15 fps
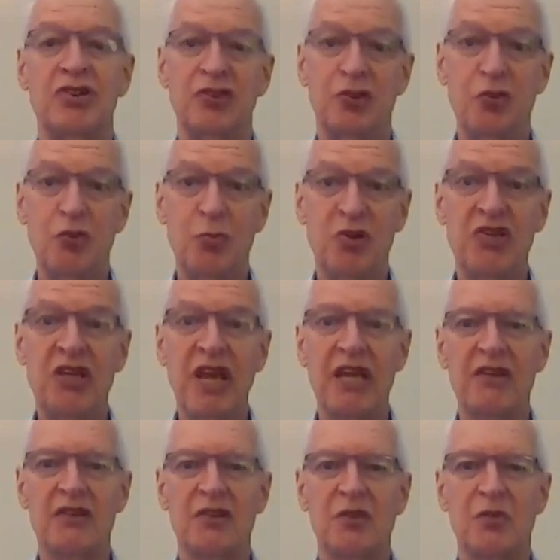to
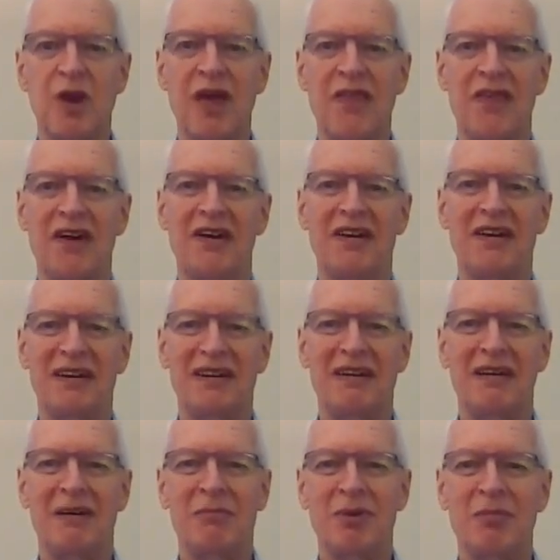predict whether
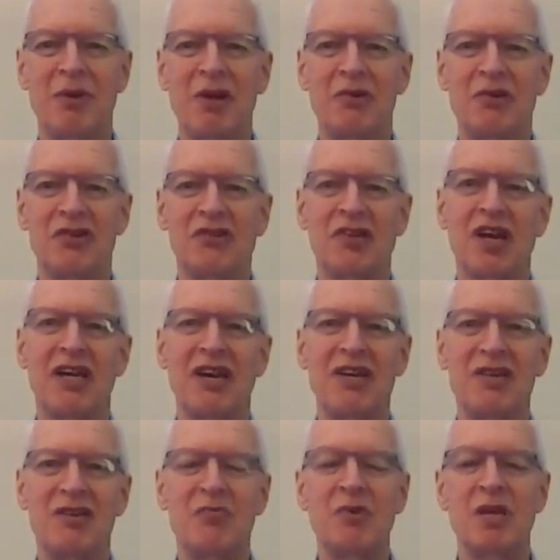promoters are
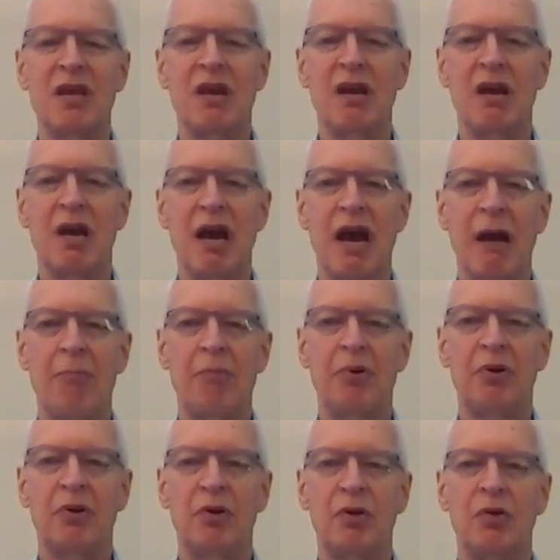going to be up
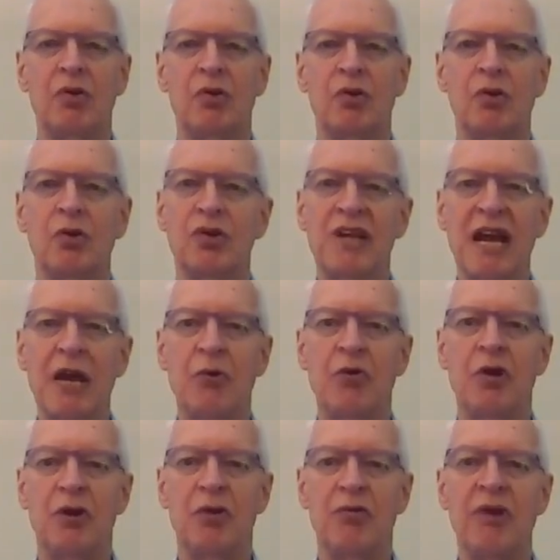or down
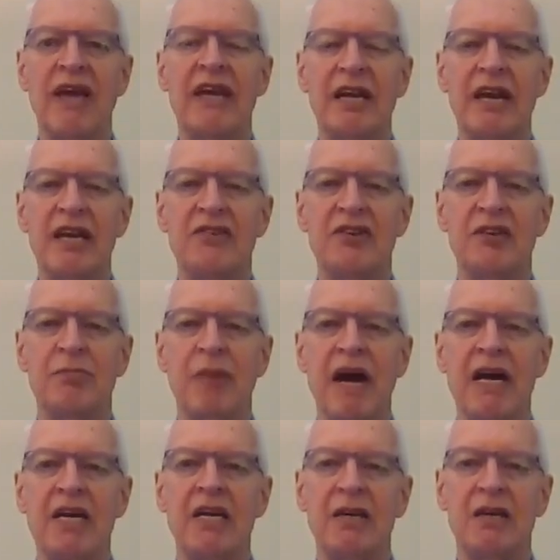regulated
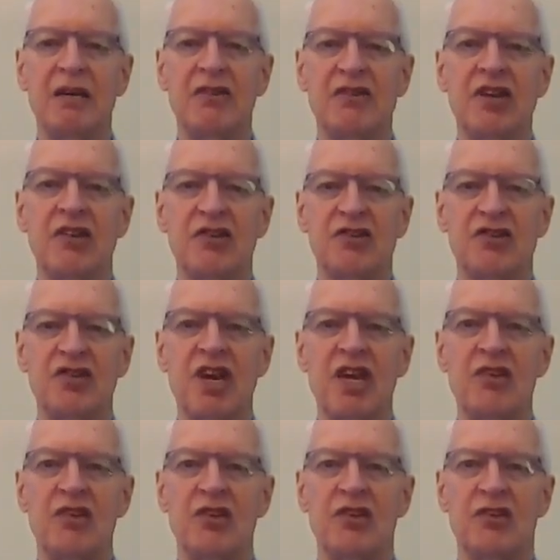by such
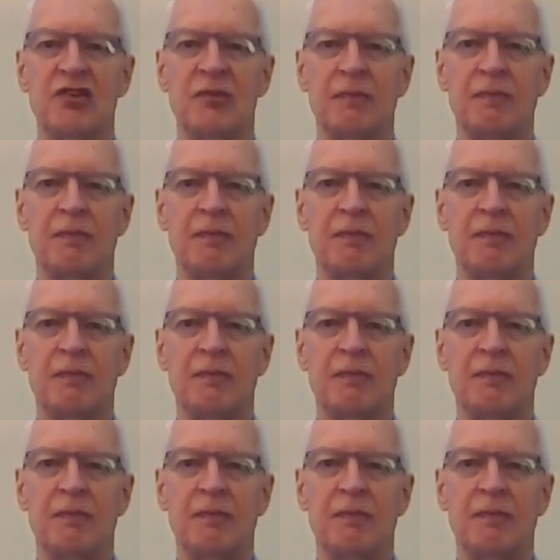changes.